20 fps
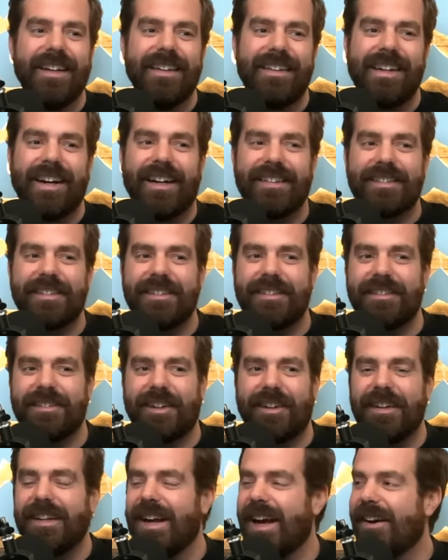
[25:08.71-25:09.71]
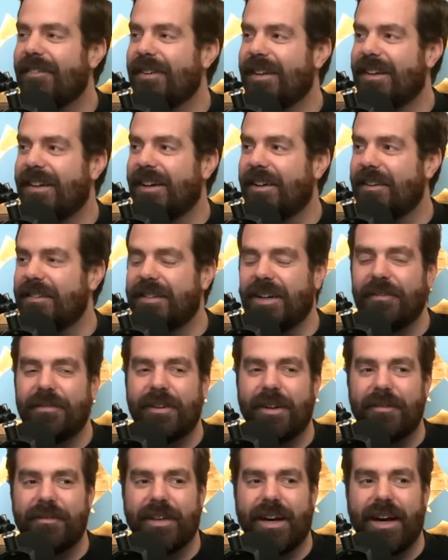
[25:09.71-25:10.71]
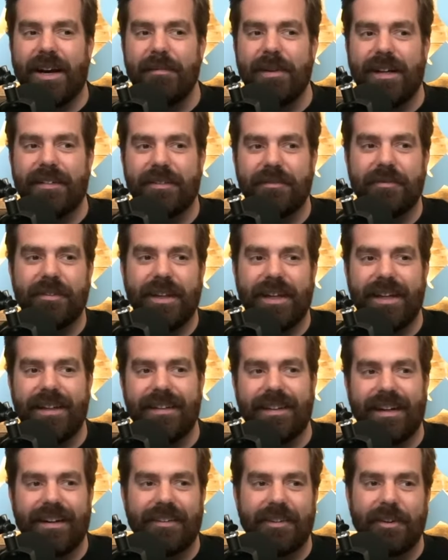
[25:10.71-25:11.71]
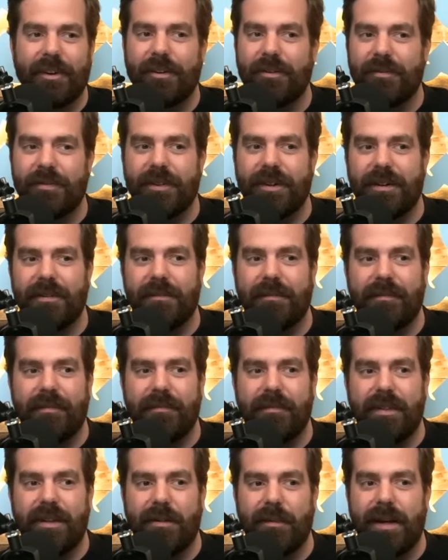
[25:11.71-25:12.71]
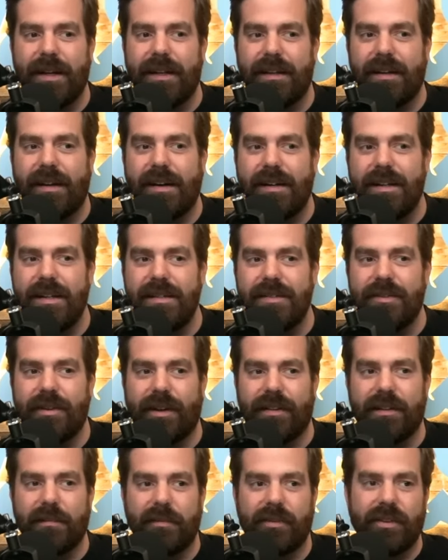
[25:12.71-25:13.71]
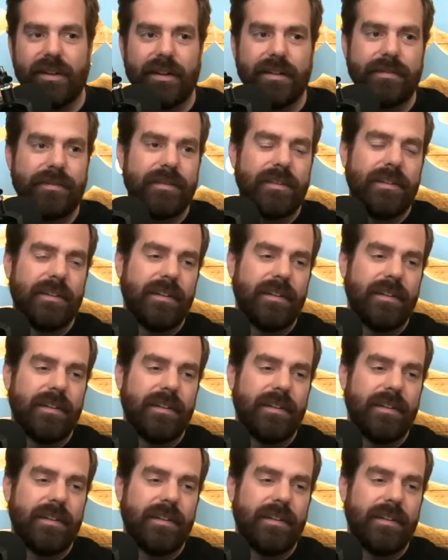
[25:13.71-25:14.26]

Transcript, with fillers: The Oscars is already having a tough enough time as of late. I don't know if they're making it any easier on themselves.